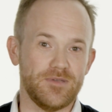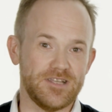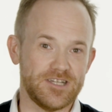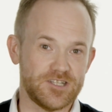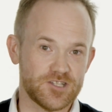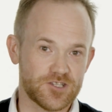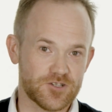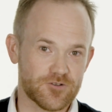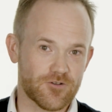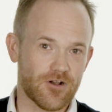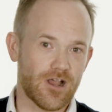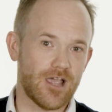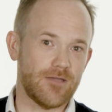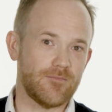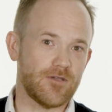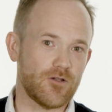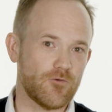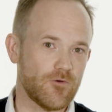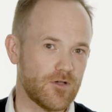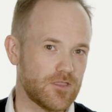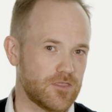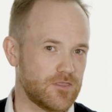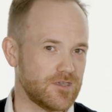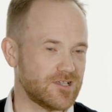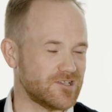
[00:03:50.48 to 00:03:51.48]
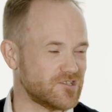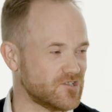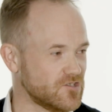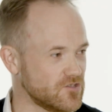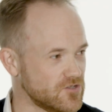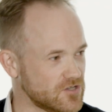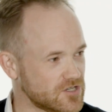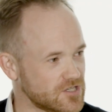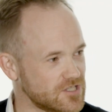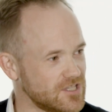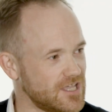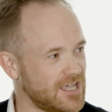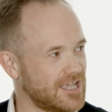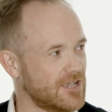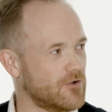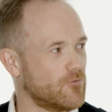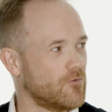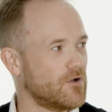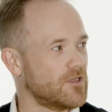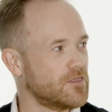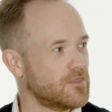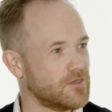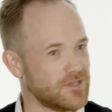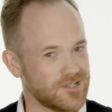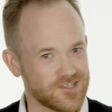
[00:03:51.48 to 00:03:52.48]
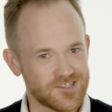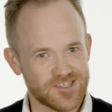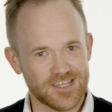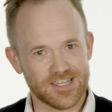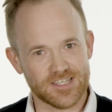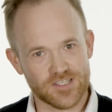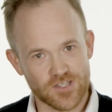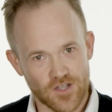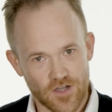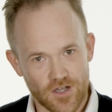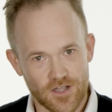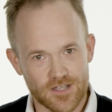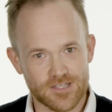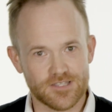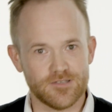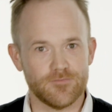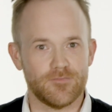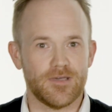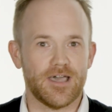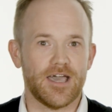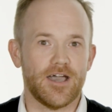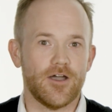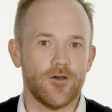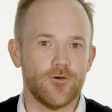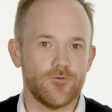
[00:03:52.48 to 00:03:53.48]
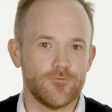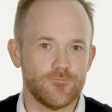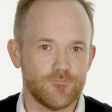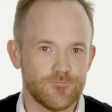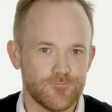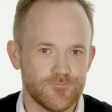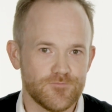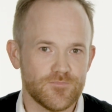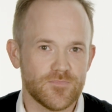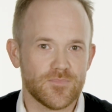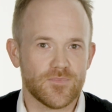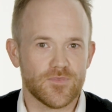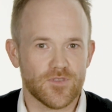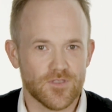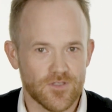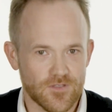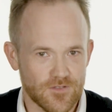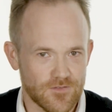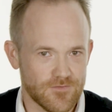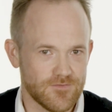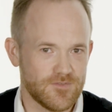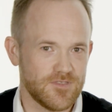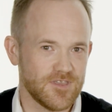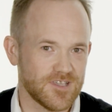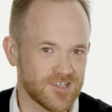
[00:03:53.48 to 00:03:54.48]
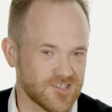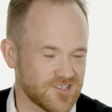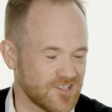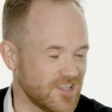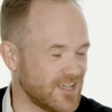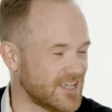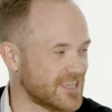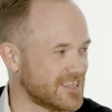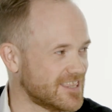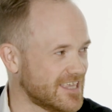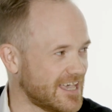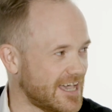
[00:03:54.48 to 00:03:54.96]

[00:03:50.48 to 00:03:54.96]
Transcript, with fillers: be describing what things look like, what things they talked about, things like